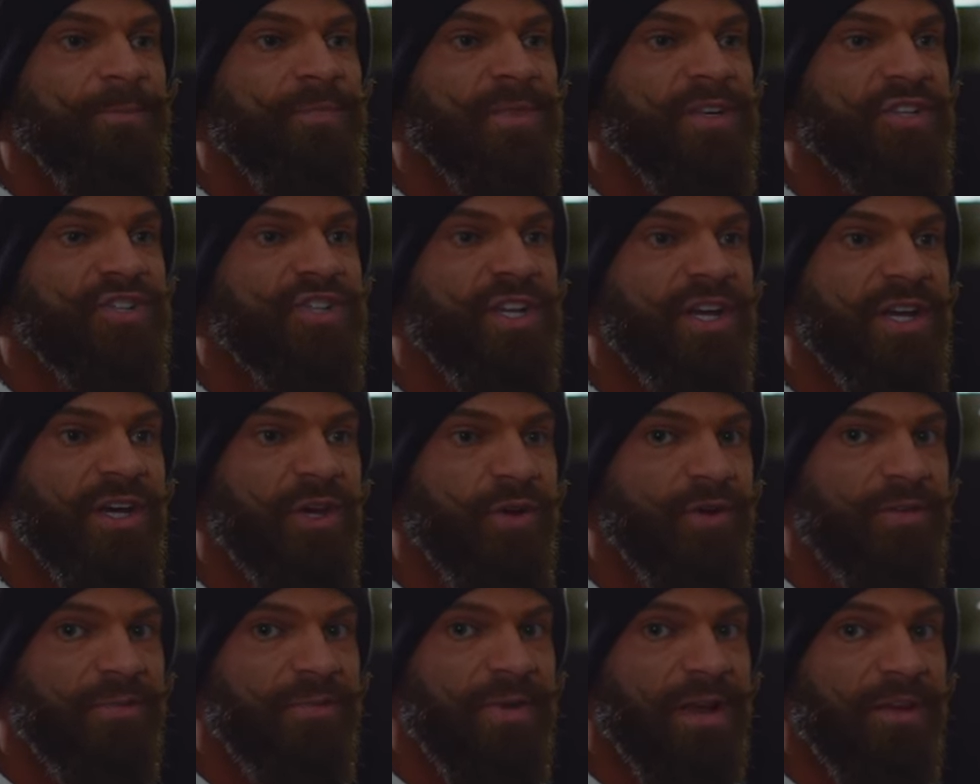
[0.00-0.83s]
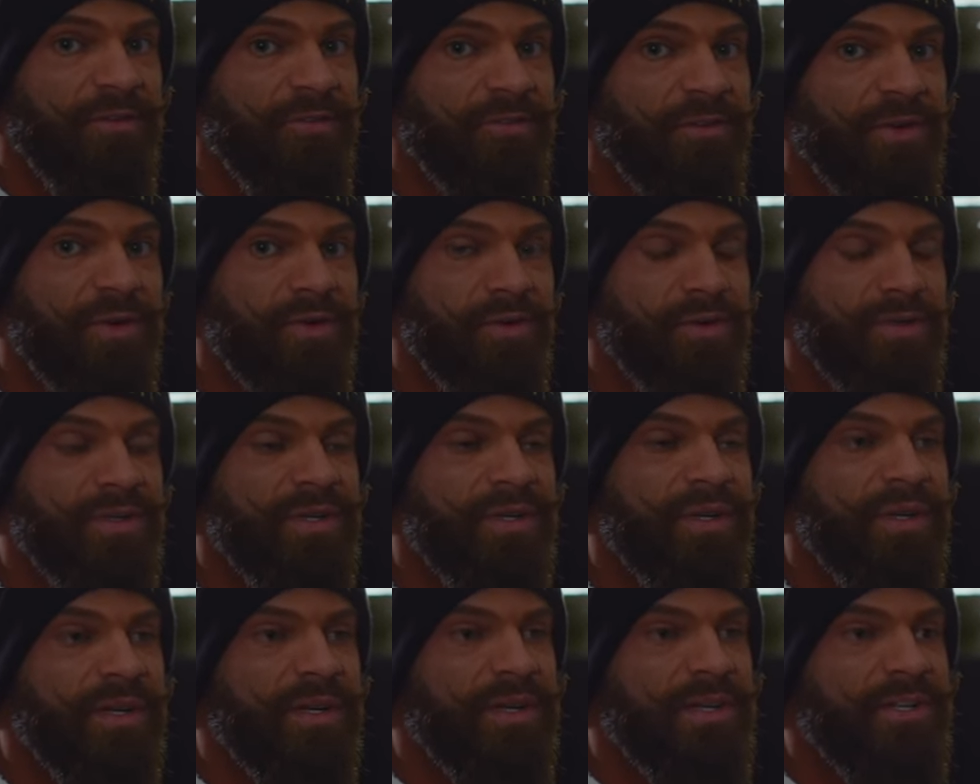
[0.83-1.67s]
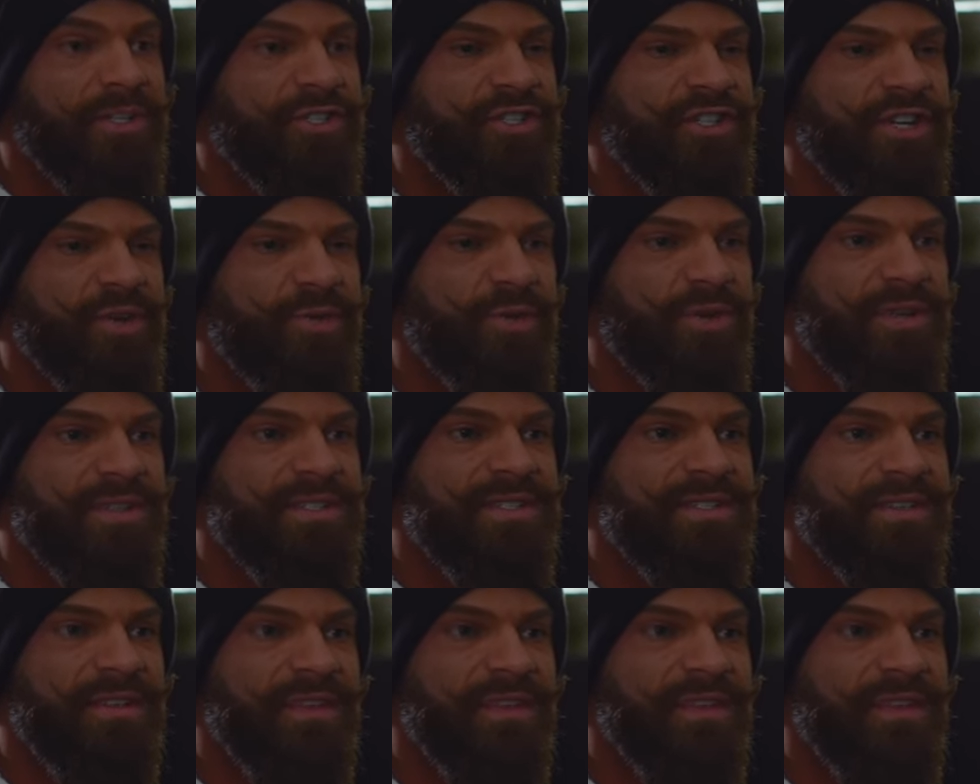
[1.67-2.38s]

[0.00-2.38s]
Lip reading: She cooked my food. She was